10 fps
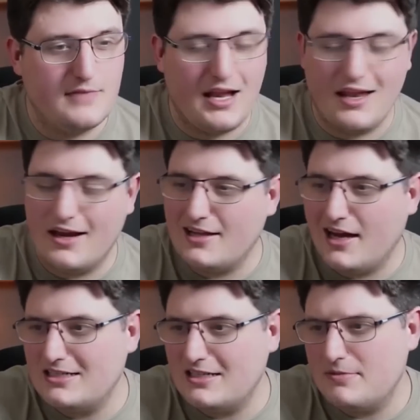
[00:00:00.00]
I like that
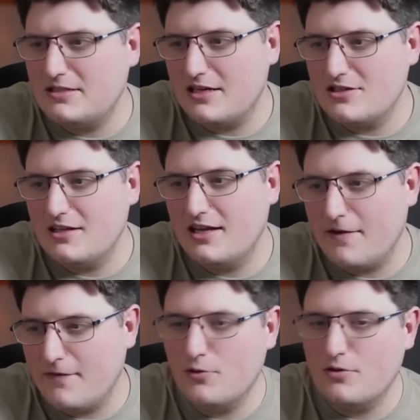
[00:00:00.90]
idea. Potentially,
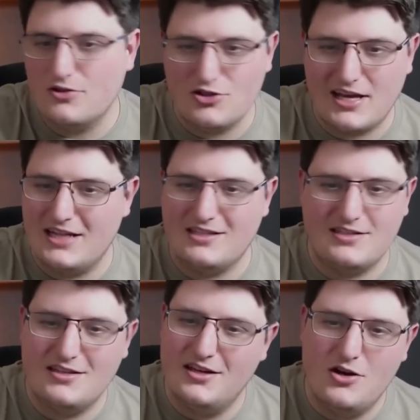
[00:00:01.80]
yeah, Vulcan just
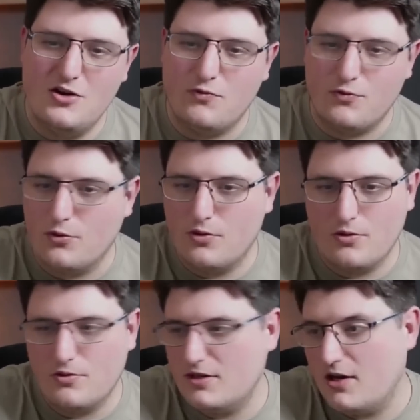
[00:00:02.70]
gets
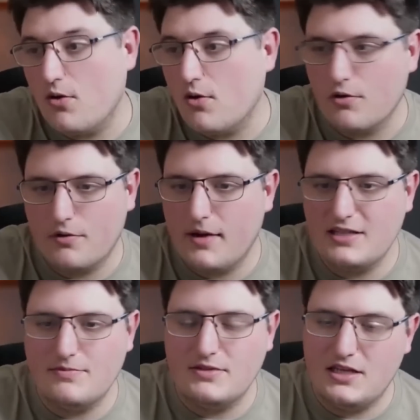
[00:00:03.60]
raw,
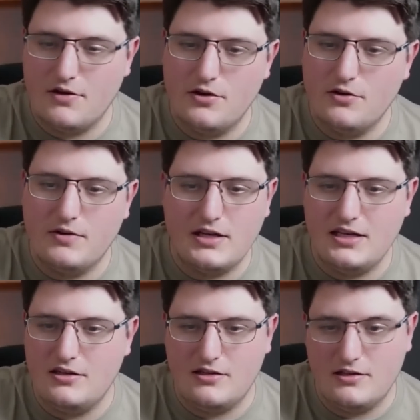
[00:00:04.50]
auramite material and
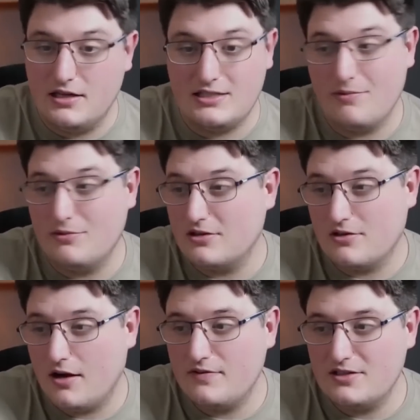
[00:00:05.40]
he is able to
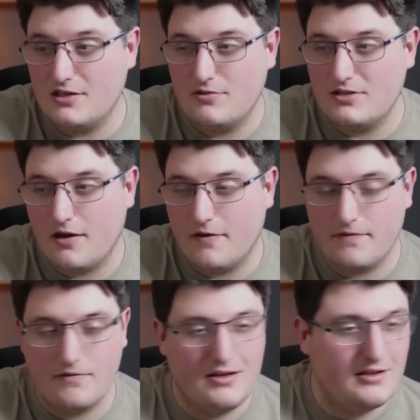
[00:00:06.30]
craft his own
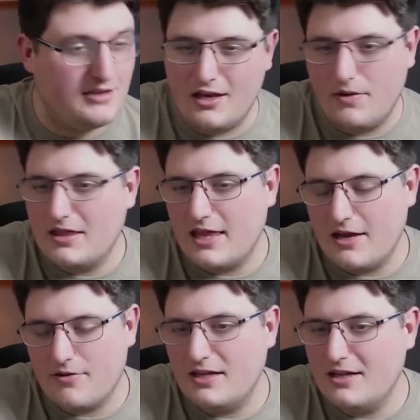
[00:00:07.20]
stuff. In
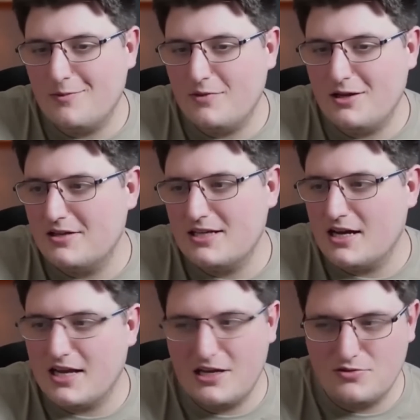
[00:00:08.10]
theory, the
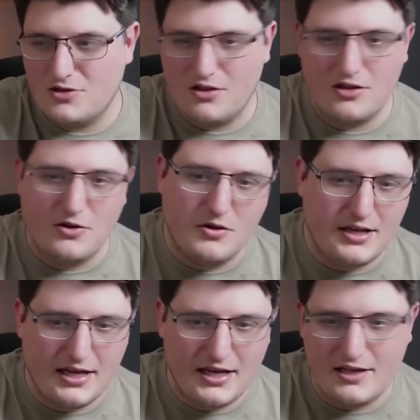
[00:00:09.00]
Dark Angel's got the
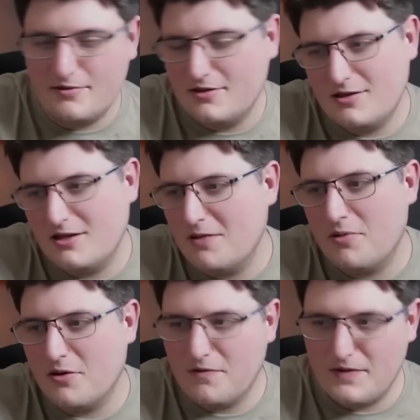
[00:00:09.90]
gauntlet, the
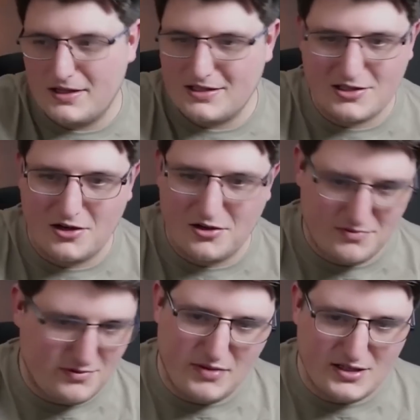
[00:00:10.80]
Imperial Fist's
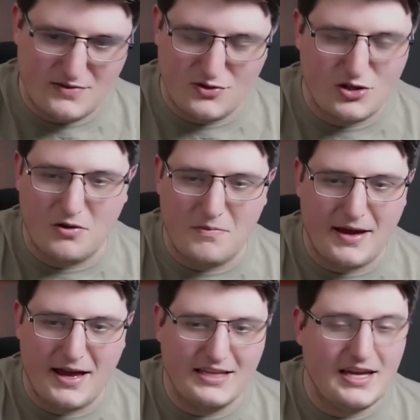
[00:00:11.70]
got parts of the shoulder
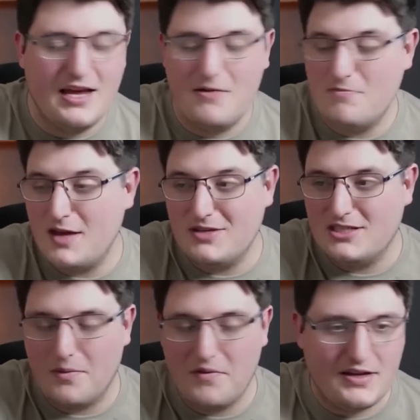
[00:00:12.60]
pad. Maybe
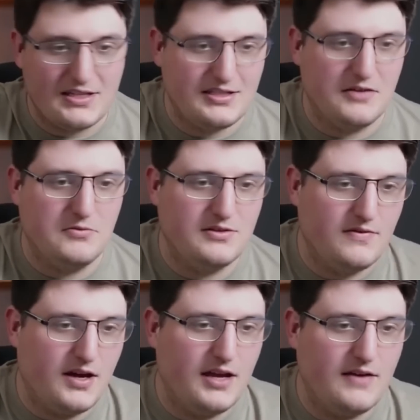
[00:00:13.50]
some of it still
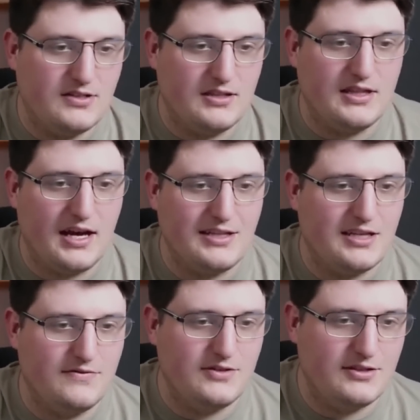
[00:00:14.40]
survives and that's
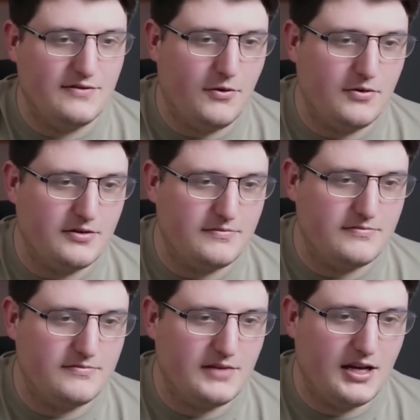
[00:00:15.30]
gifted to Vulcan.
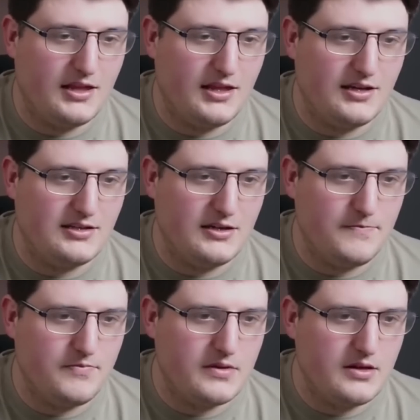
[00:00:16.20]
I like that
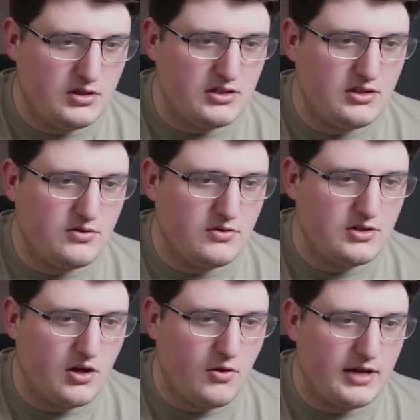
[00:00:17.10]
idea. Doesn't
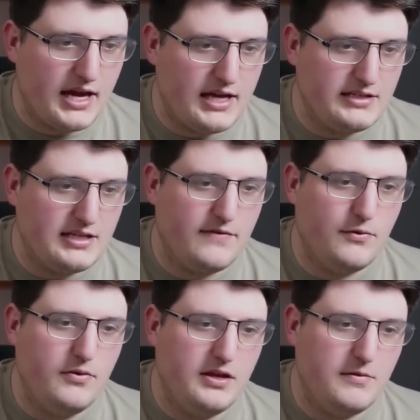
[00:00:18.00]
Dawn's old hand have
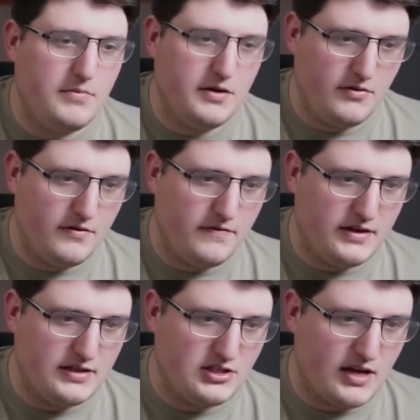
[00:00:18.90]
all the Imperial
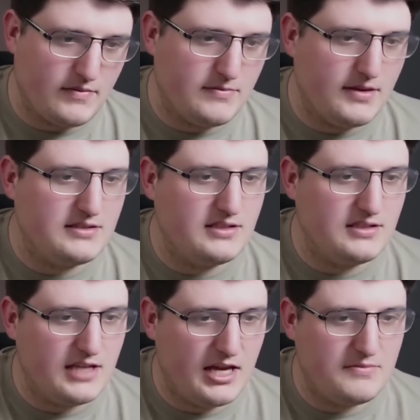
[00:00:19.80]
Fist chapter
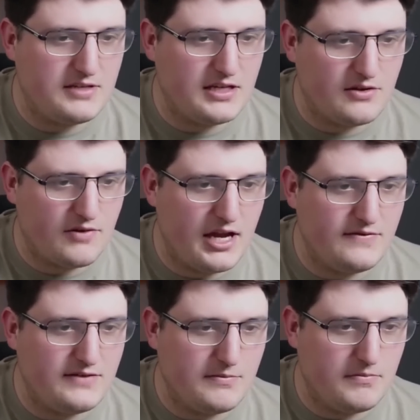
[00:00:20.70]
masters' names
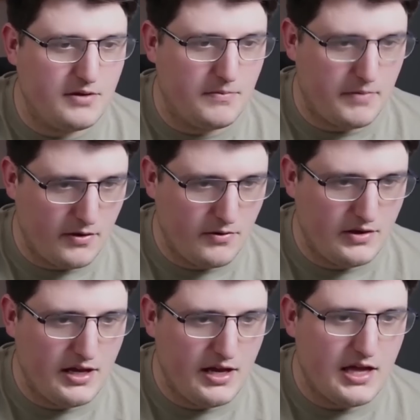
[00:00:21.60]
engraved in the
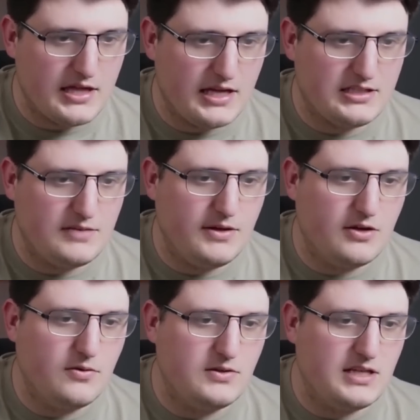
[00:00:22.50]
bone? That'd be
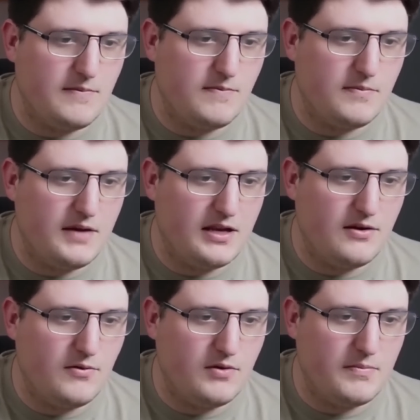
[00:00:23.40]
cool to
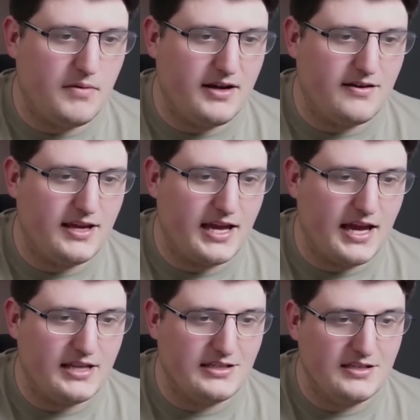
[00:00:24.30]
implement with a bionic
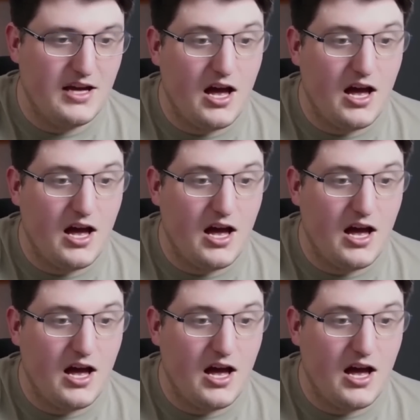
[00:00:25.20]
hand.